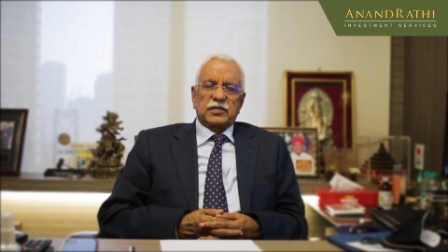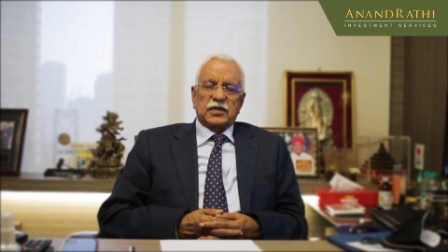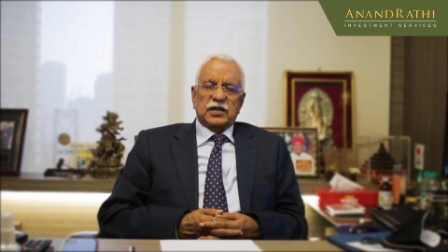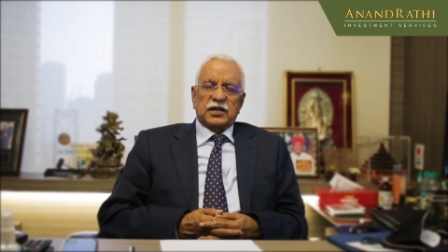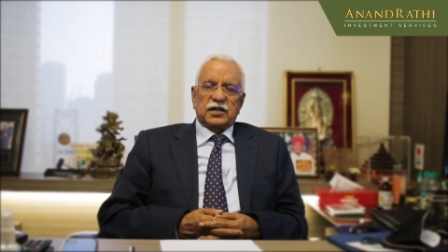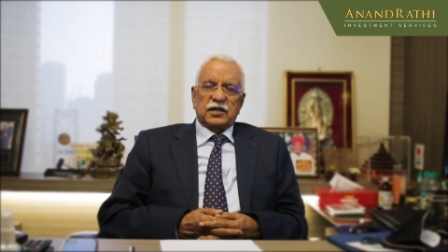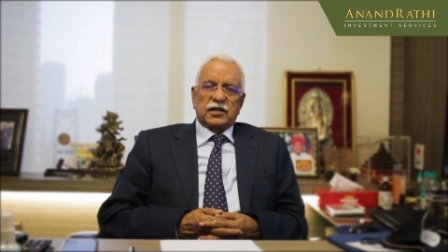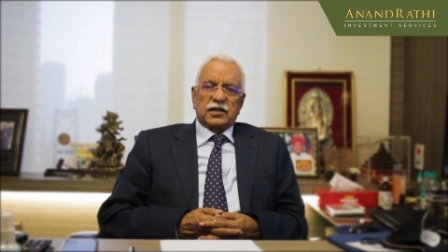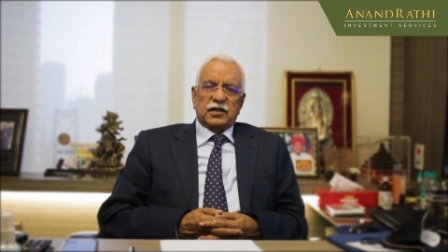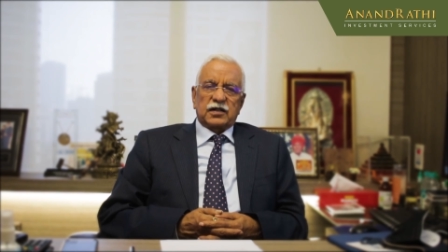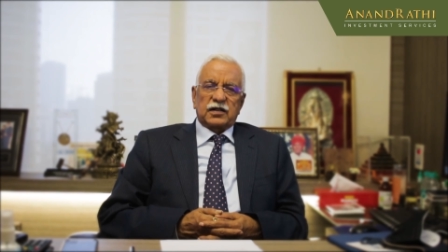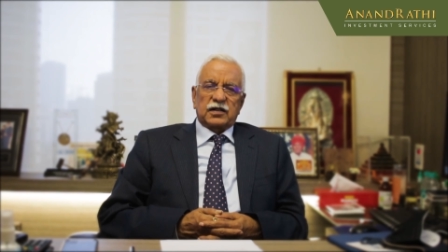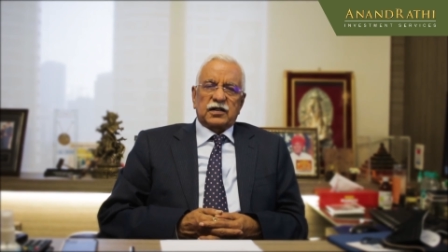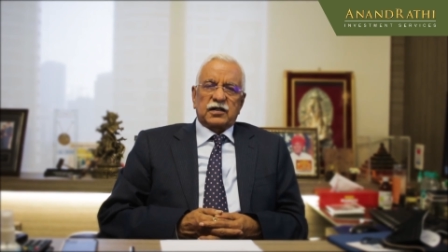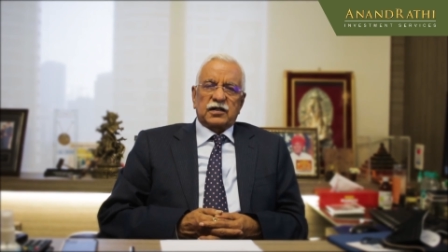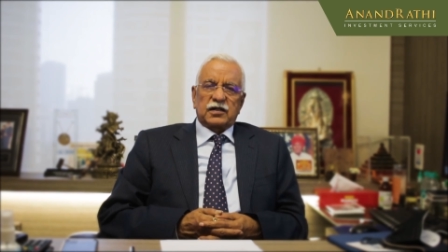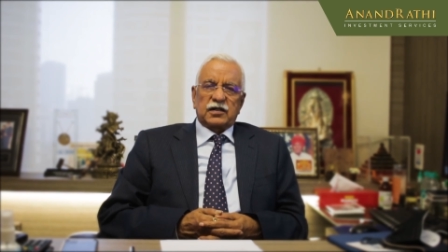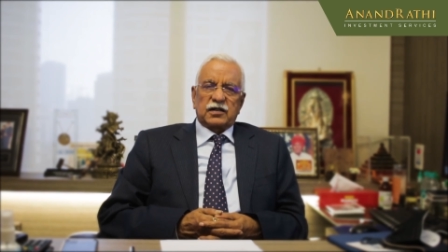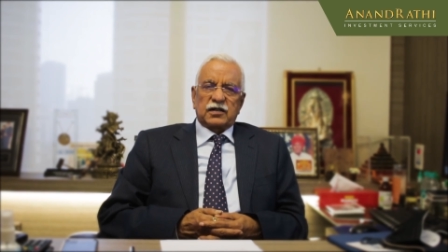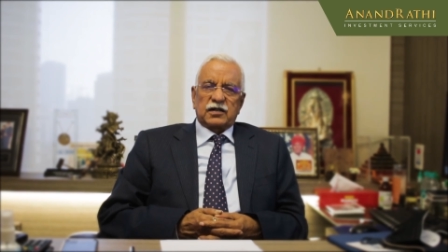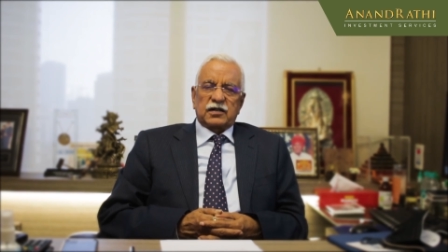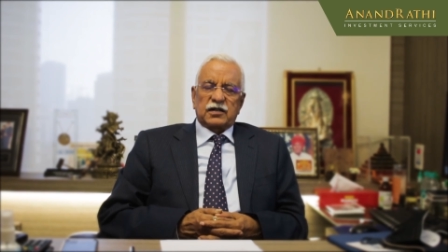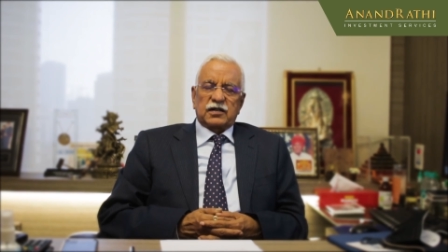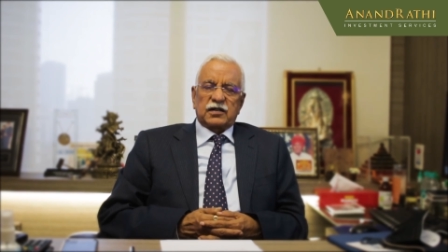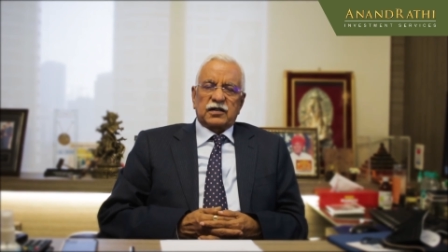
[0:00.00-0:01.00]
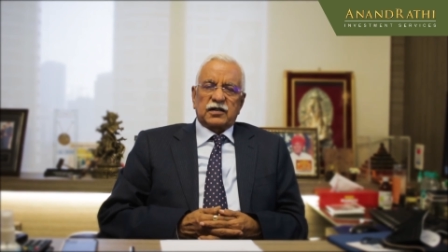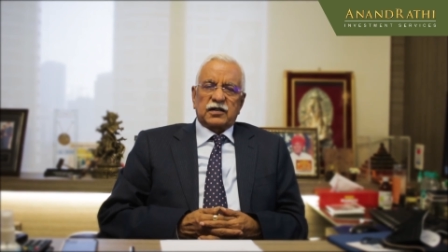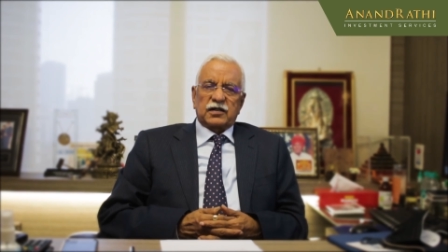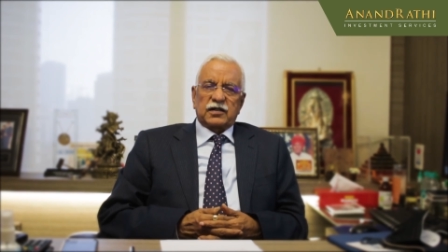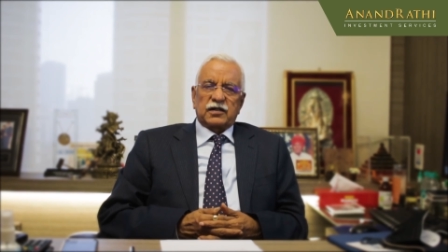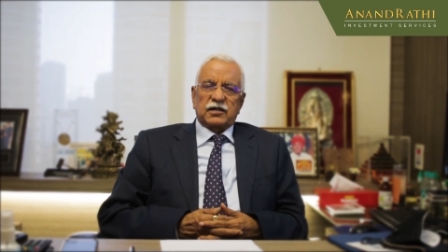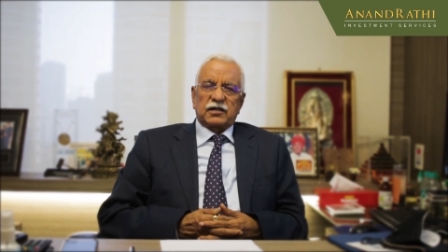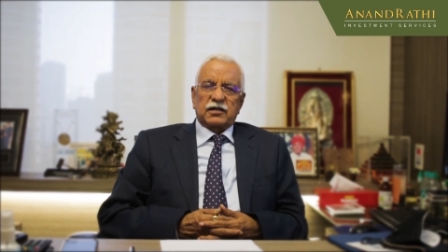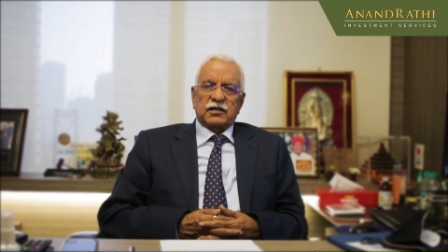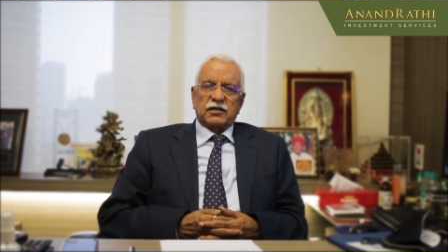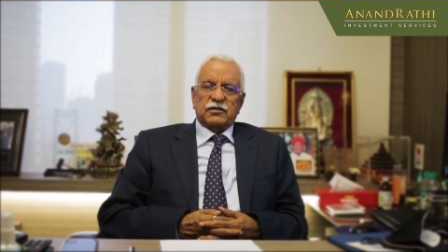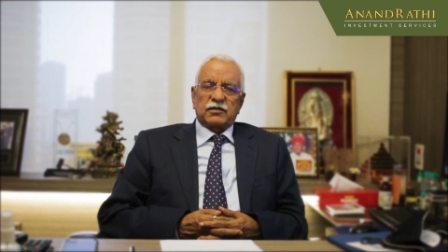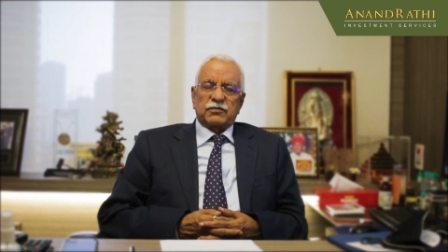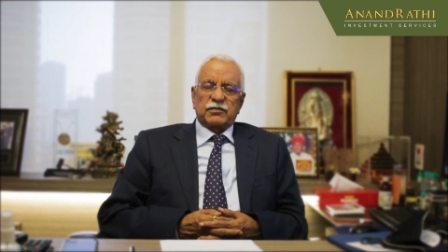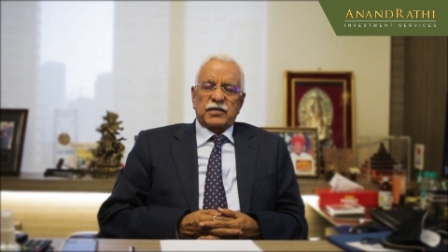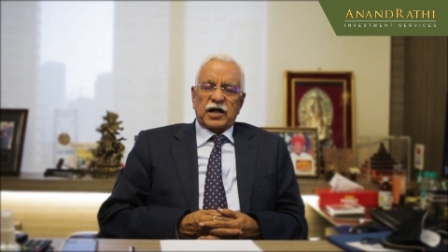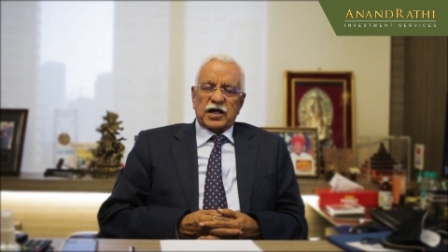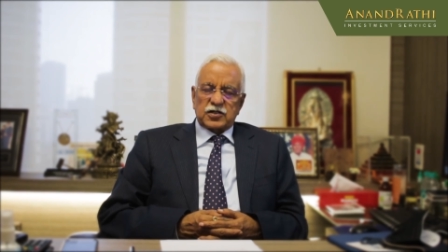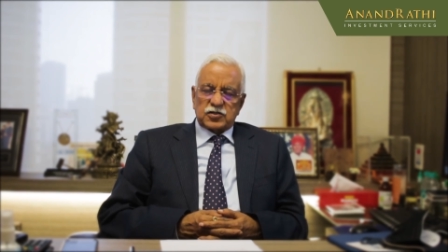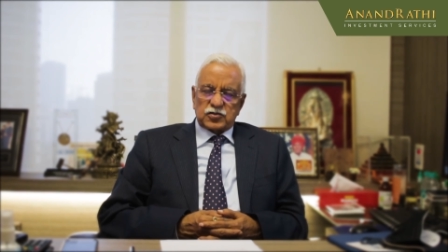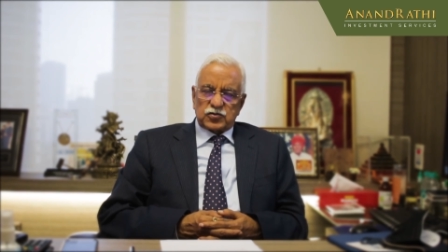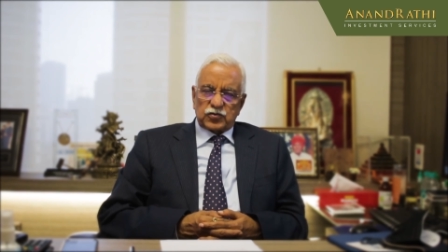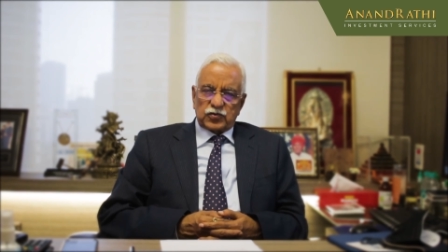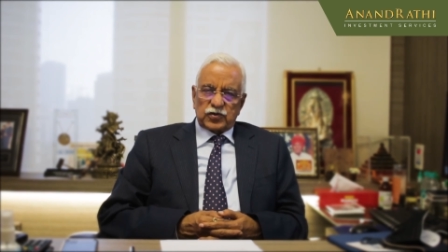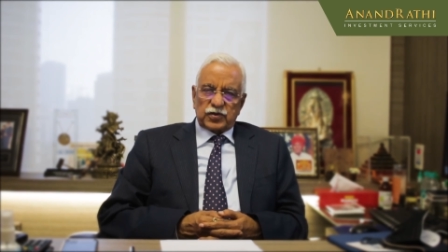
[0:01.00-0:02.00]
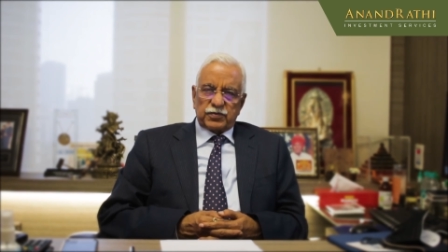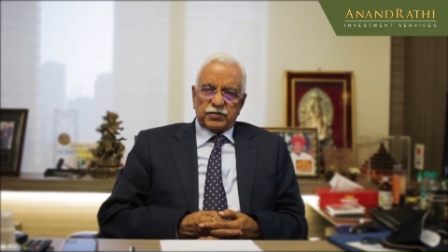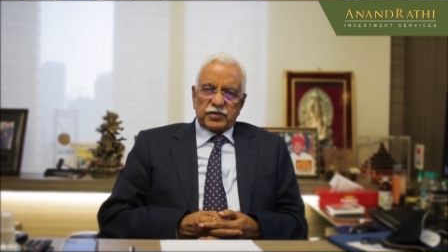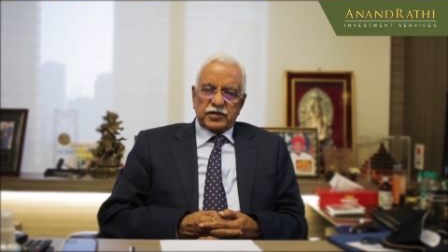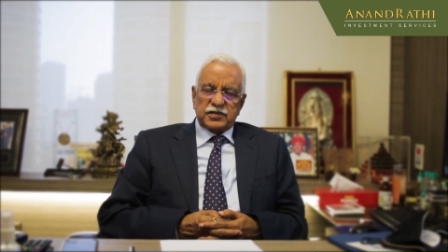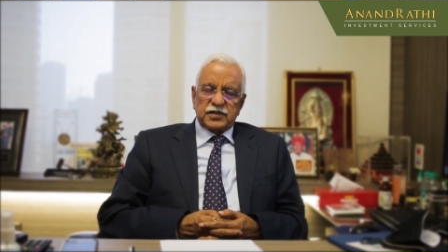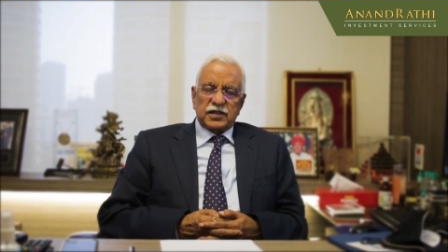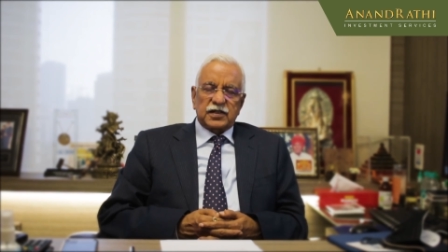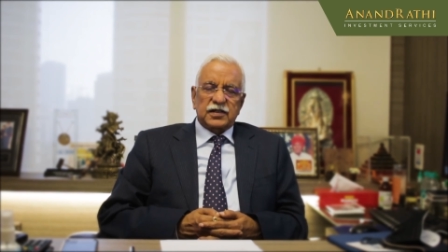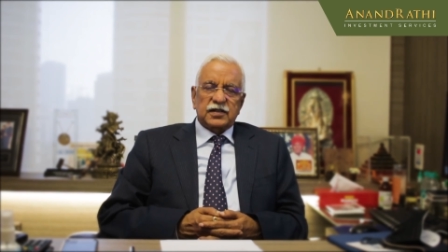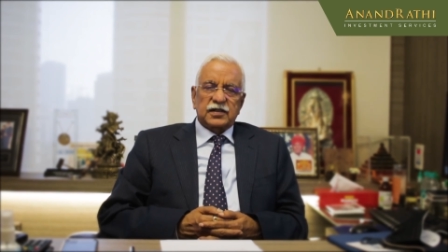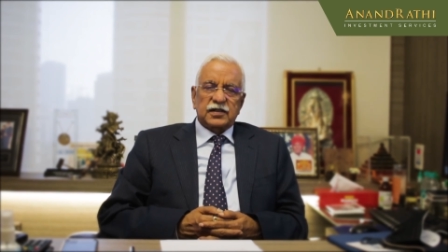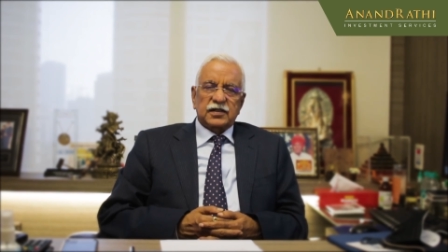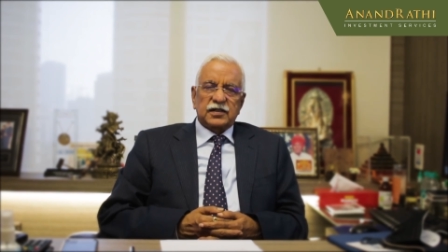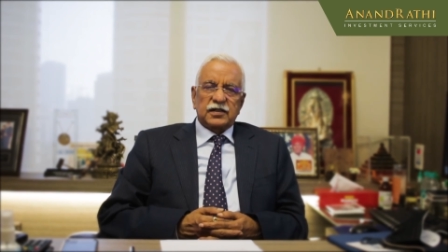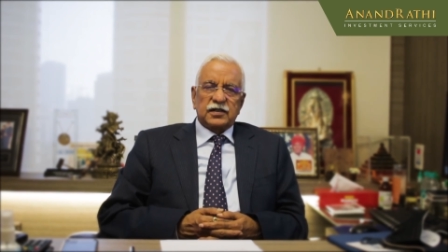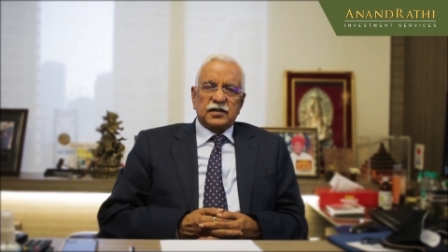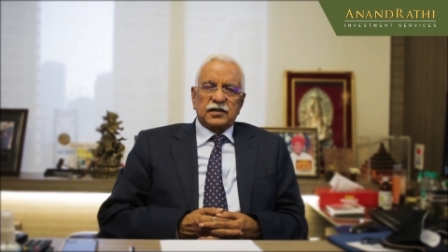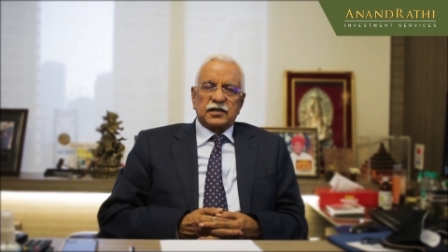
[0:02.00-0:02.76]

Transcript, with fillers: uh, uh, marks to the budget.